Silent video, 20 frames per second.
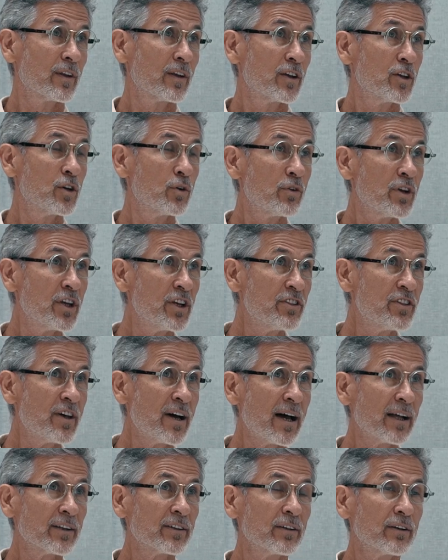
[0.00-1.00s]
You read
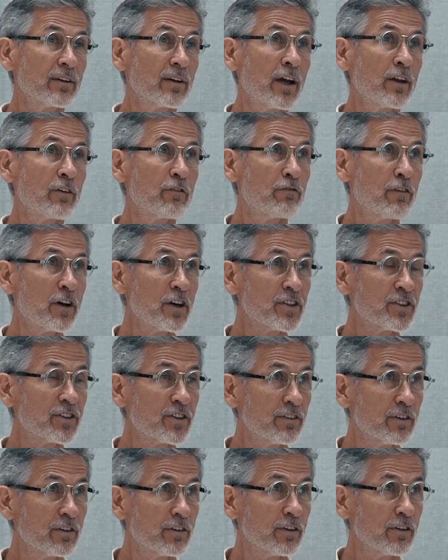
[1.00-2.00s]
that, and
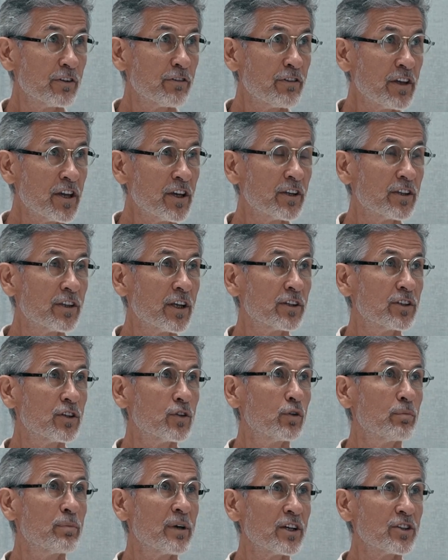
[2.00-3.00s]
first thing that
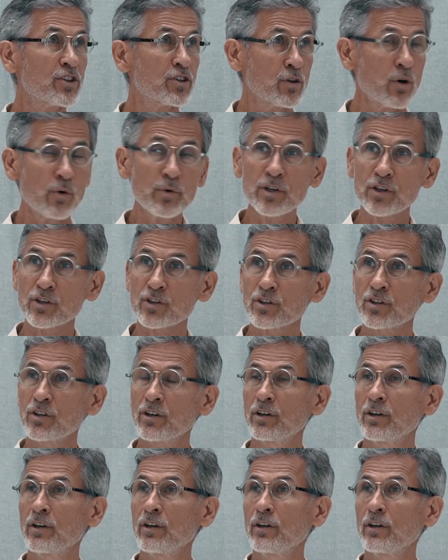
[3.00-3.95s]
you'll be astonished